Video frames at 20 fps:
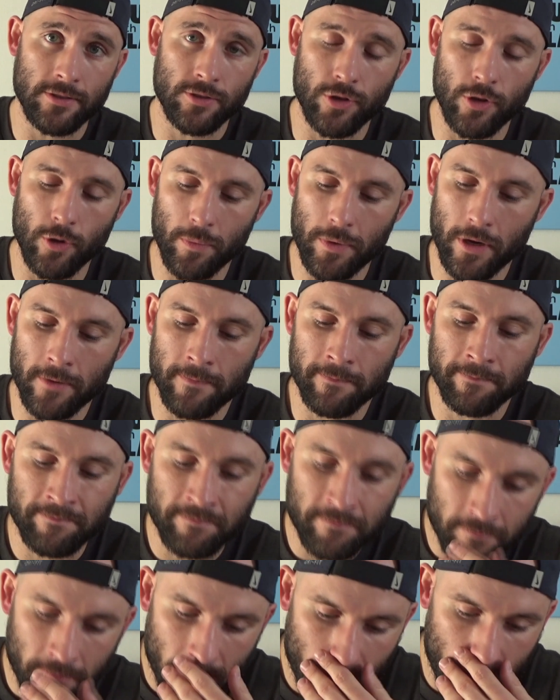scoop here,
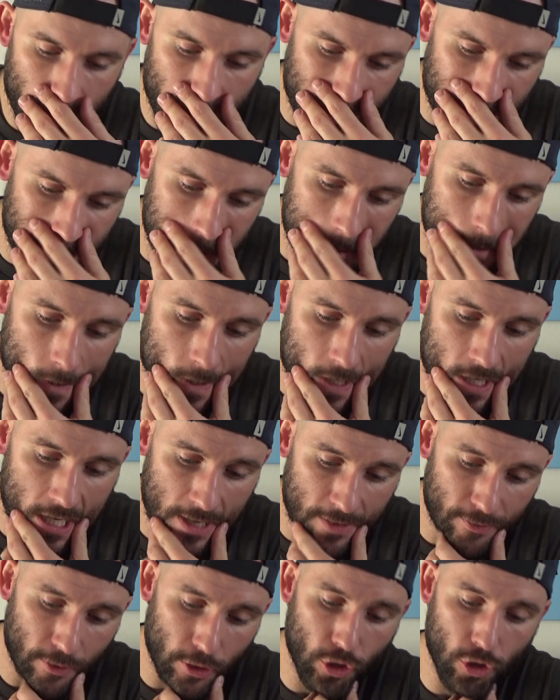is
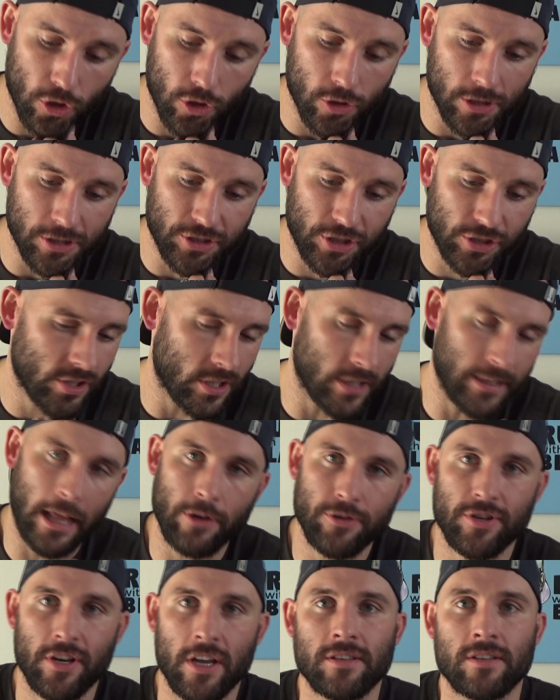if a girl is just clout
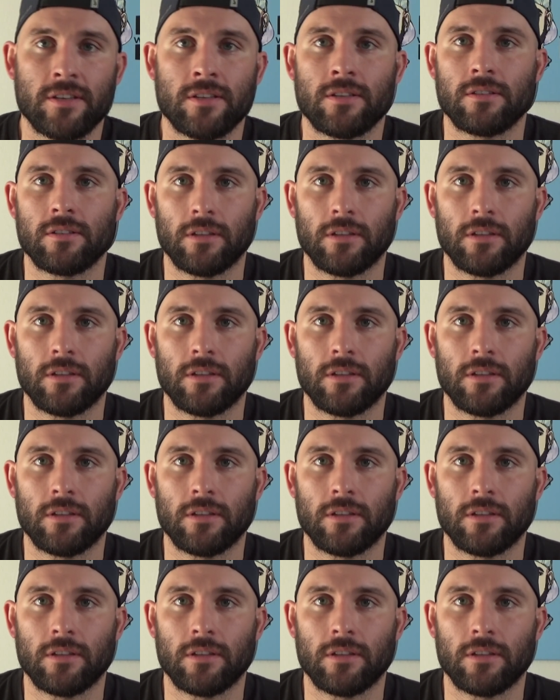chasing,